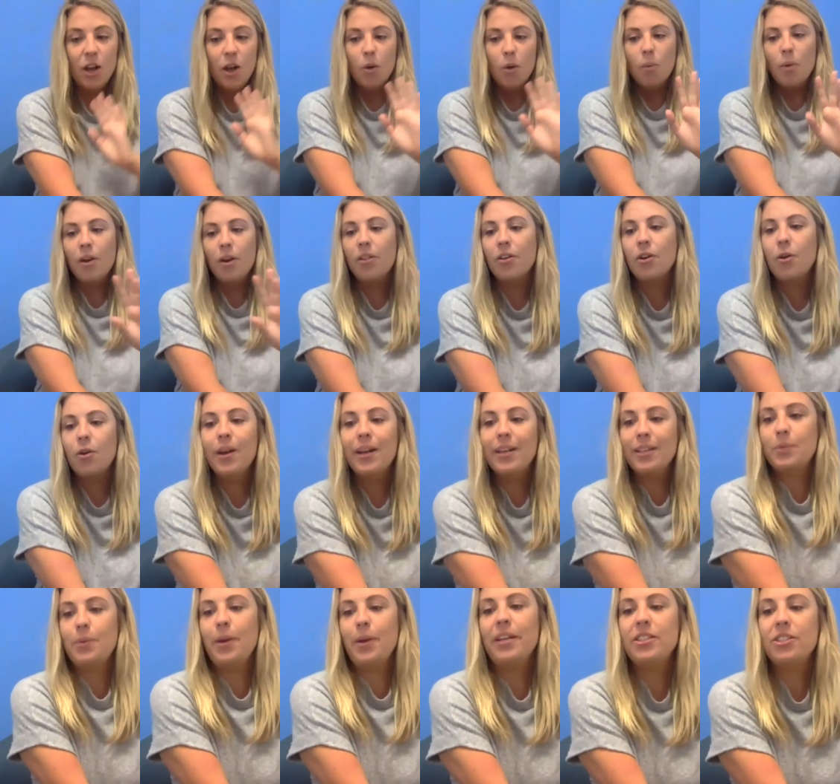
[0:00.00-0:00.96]
One of the
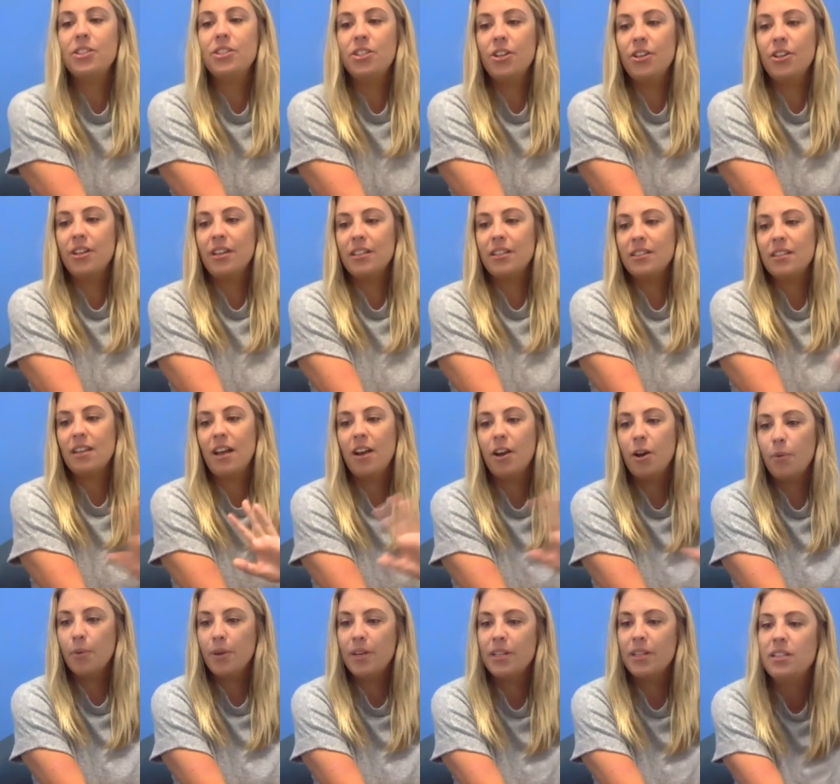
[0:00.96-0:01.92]
quickest ways to do this, and I
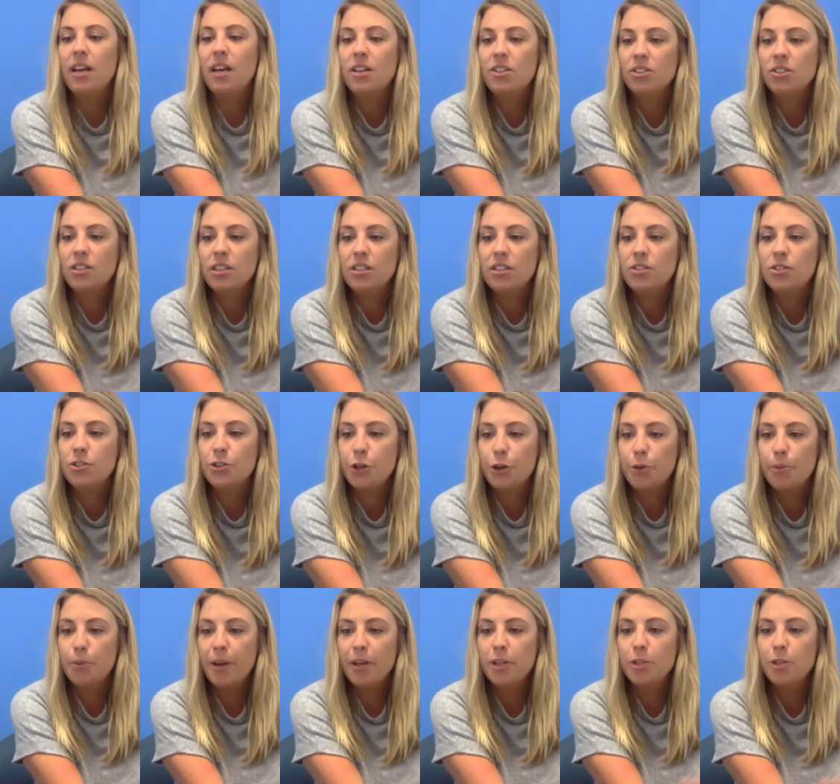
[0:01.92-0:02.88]
don't want to touch on this too
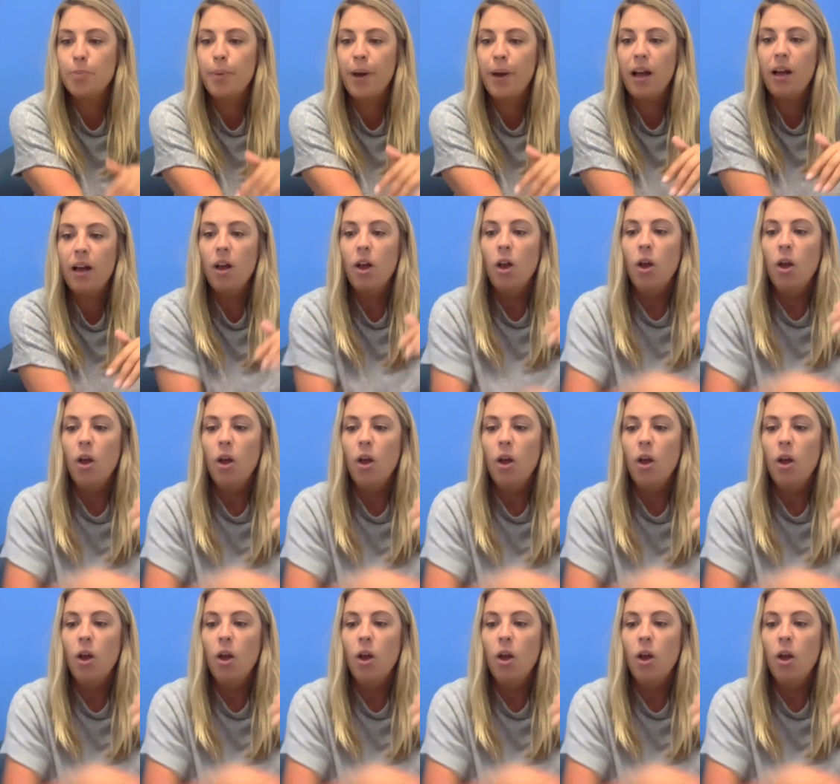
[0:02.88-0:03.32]
much, but